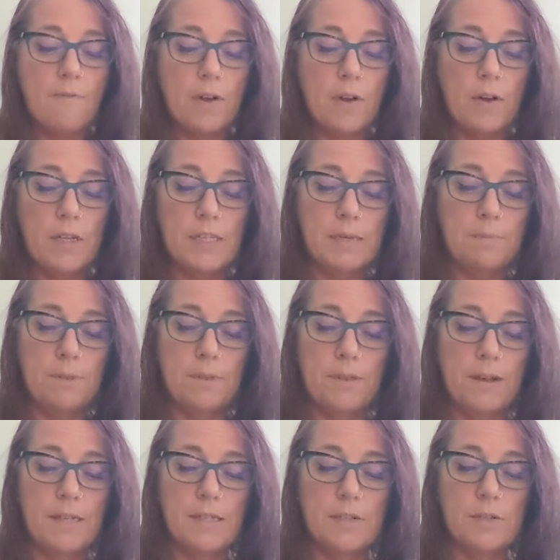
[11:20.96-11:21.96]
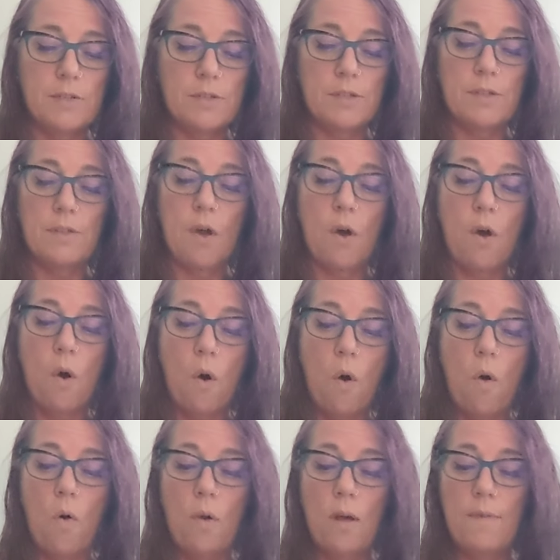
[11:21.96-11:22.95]
fairy sympathizers, then the
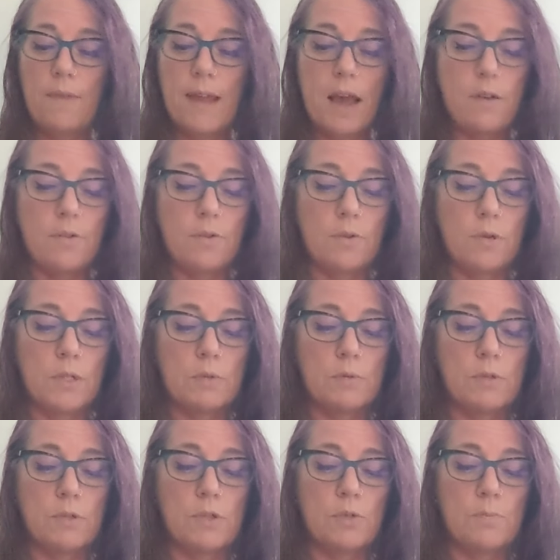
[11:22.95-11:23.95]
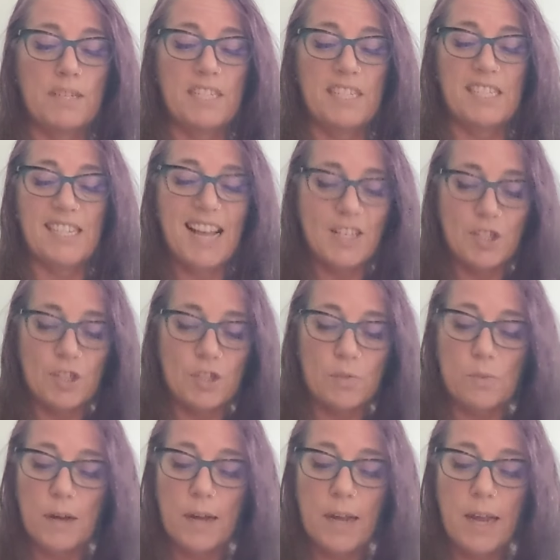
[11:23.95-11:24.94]
whole of the outdoors will soon be snatched
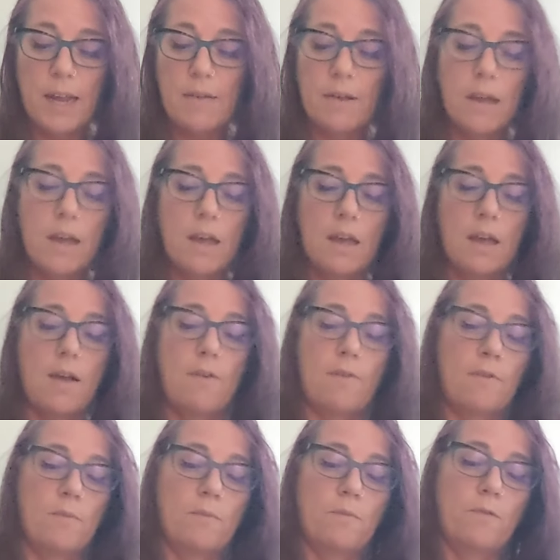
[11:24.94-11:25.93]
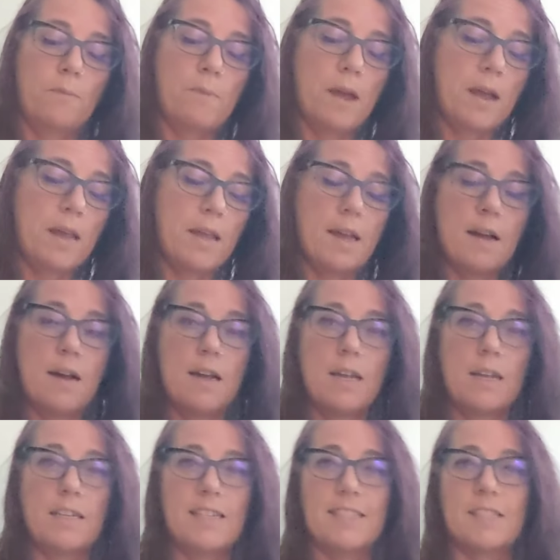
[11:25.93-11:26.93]
away from
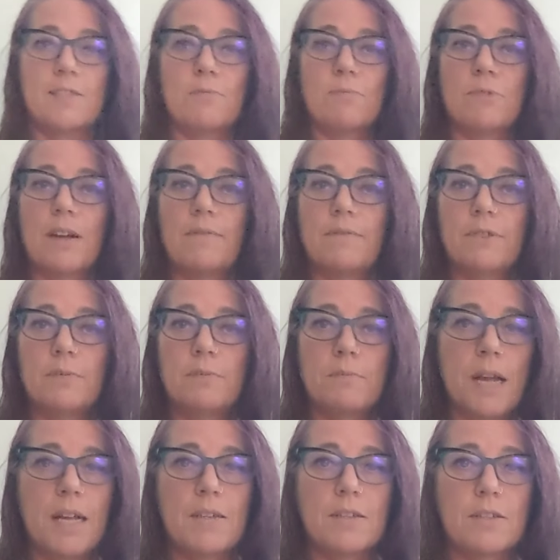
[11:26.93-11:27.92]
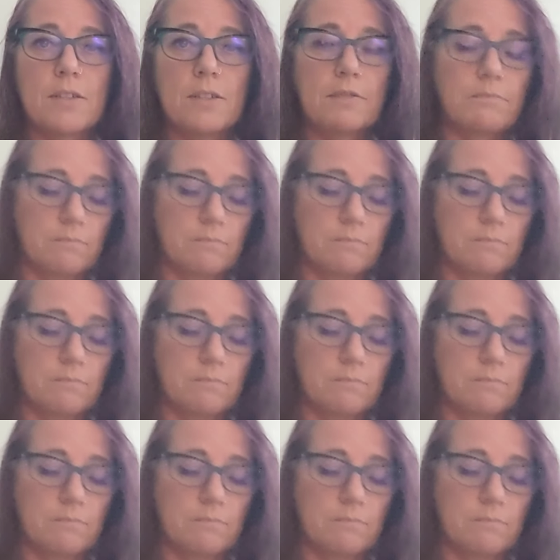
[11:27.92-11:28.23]
mankind, its rightful master.